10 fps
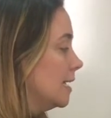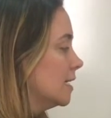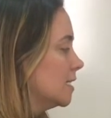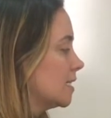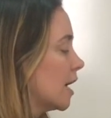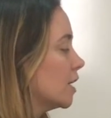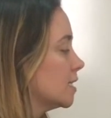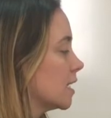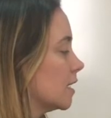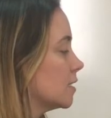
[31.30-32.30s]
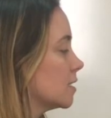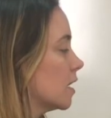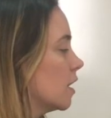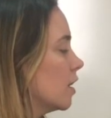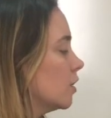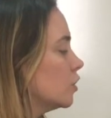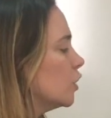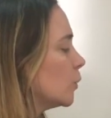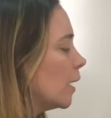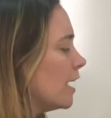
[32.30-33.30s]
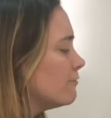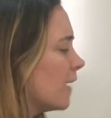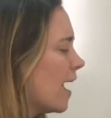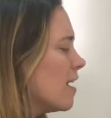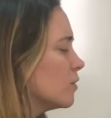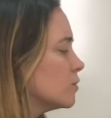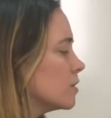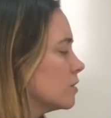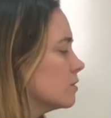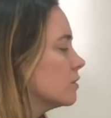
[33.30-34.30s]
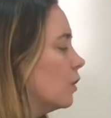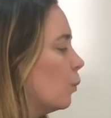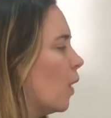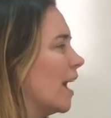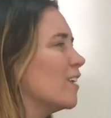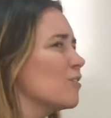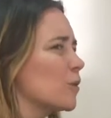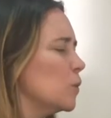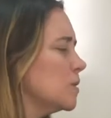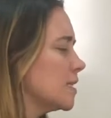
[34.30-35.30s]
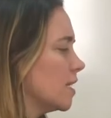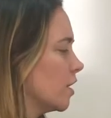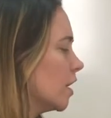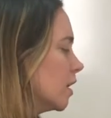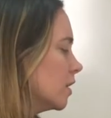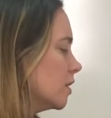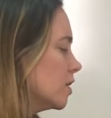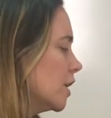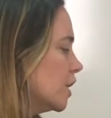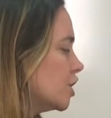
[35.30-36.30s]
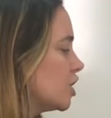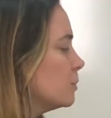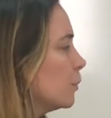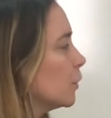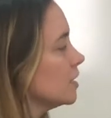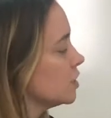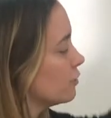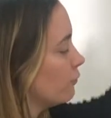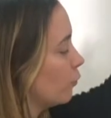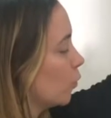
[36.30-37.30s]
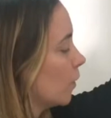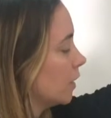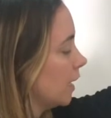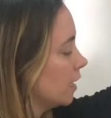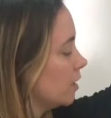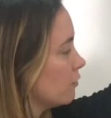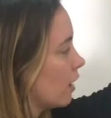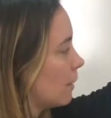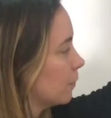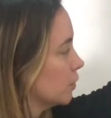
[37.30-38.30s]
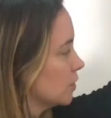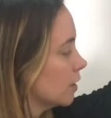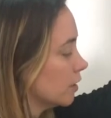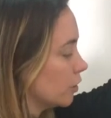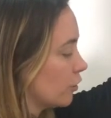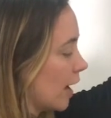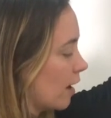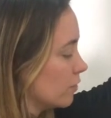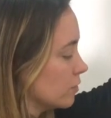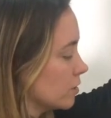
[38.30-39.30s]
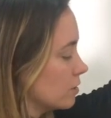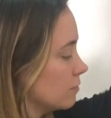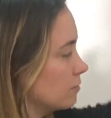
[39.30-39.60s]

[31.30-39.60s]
Sarah says, "Look what I found. Why are those here?" She points to 4 candy wrappers on the ground.